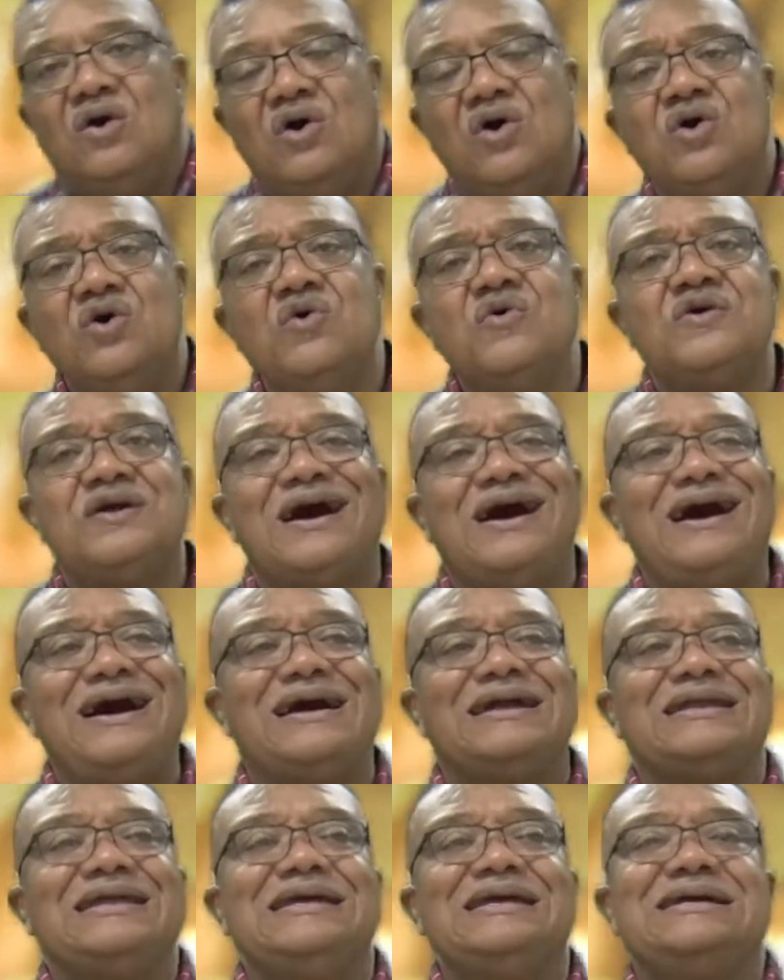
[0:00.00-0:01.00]
who
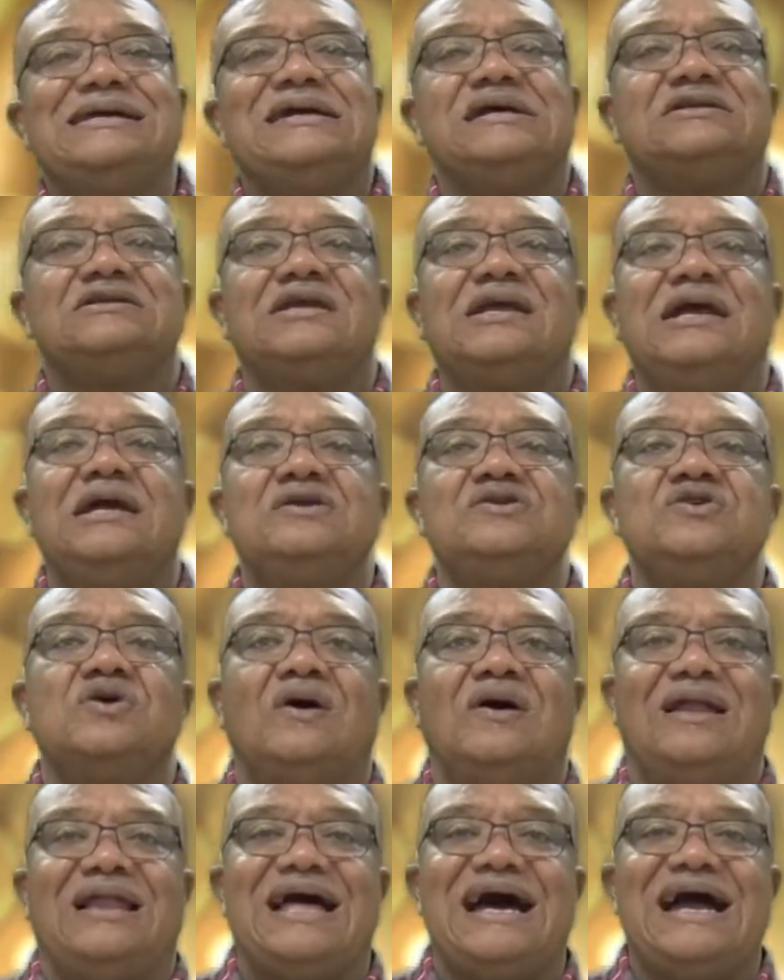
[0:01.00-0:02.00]
God is in
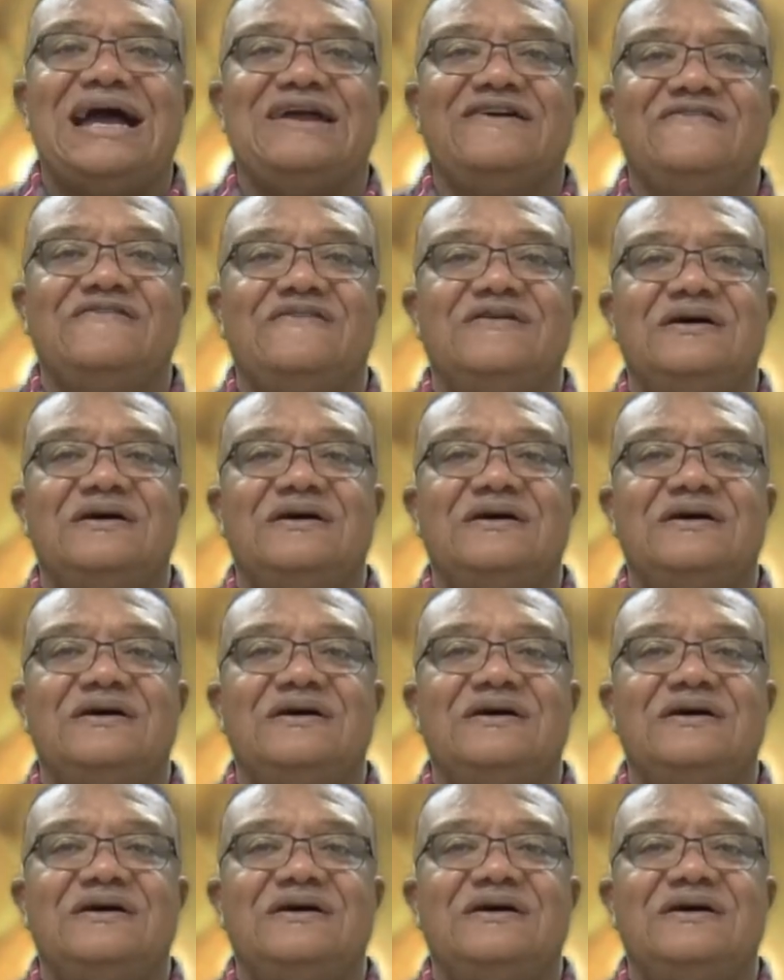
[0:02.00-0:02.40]
your life